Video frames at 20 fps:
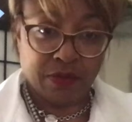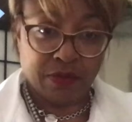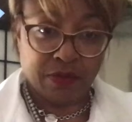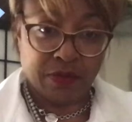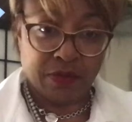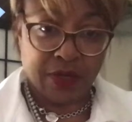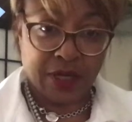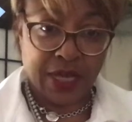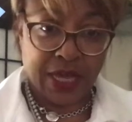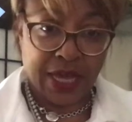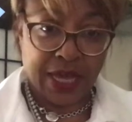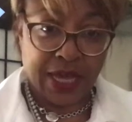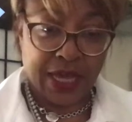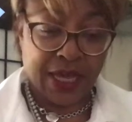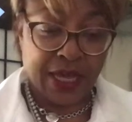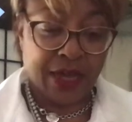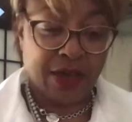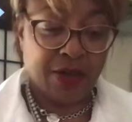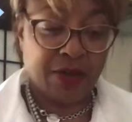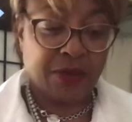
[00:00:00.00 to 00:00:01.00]
Okay,
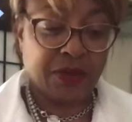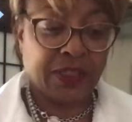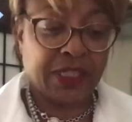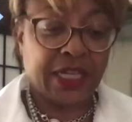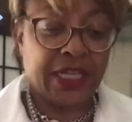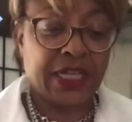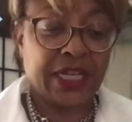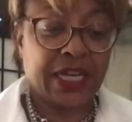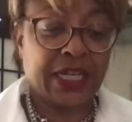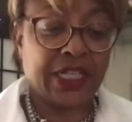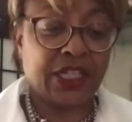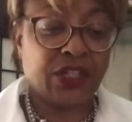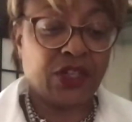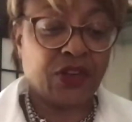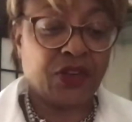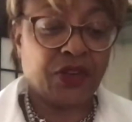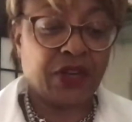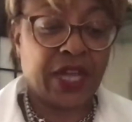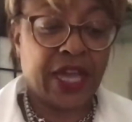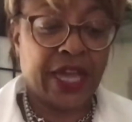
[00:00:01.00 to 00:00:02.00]
almost at
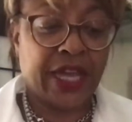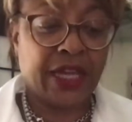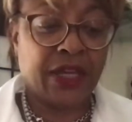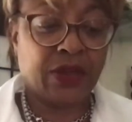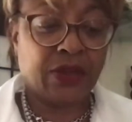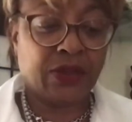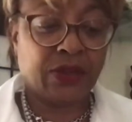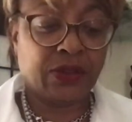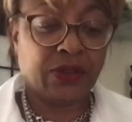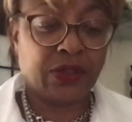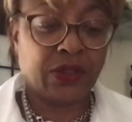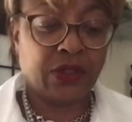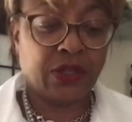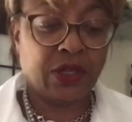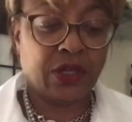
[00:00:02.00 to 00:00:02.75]
90-degree angles.